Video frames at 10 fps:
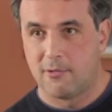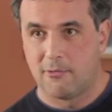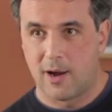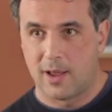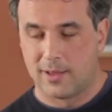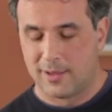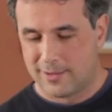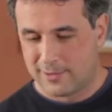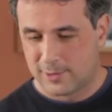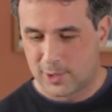Right?
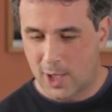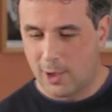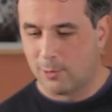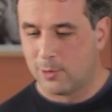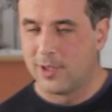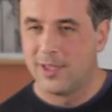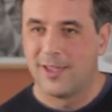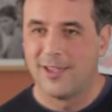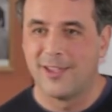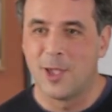So
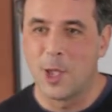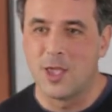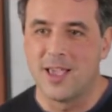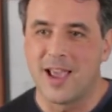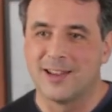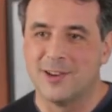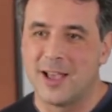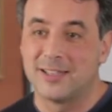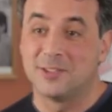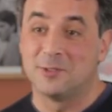yet
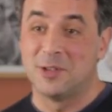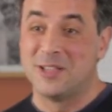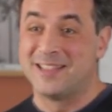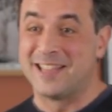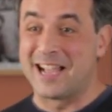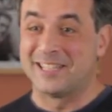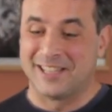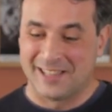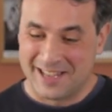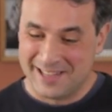another
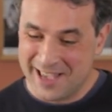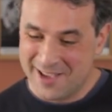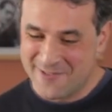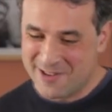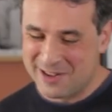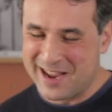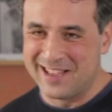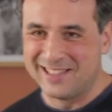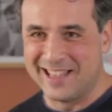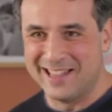tactical idea, very
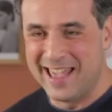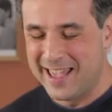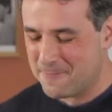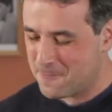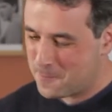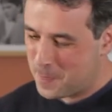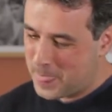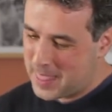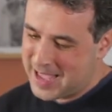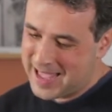nice idea.
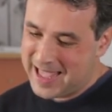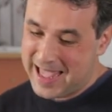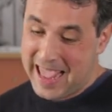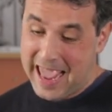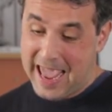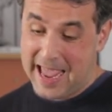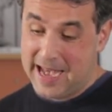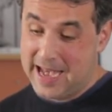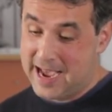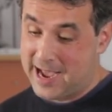
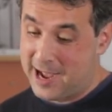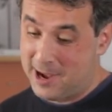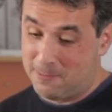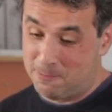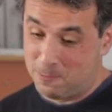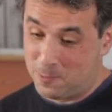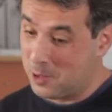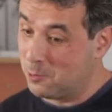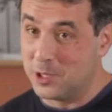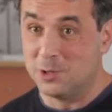And,
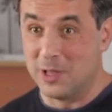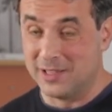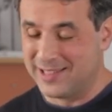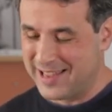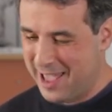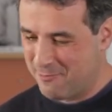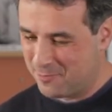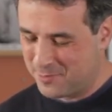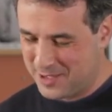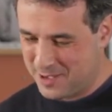well, which wins the game
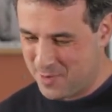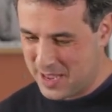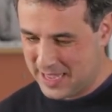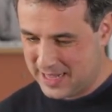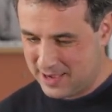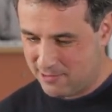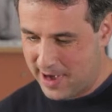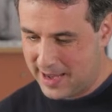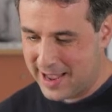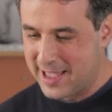immediately,
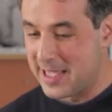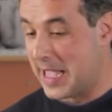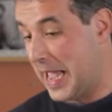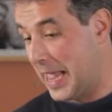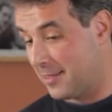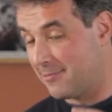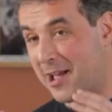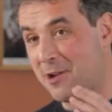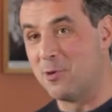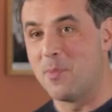right? Again,
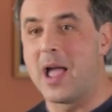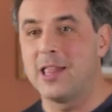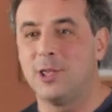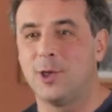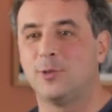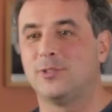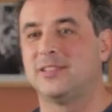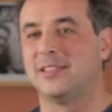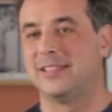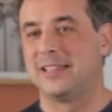I remind you,
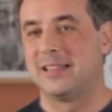this is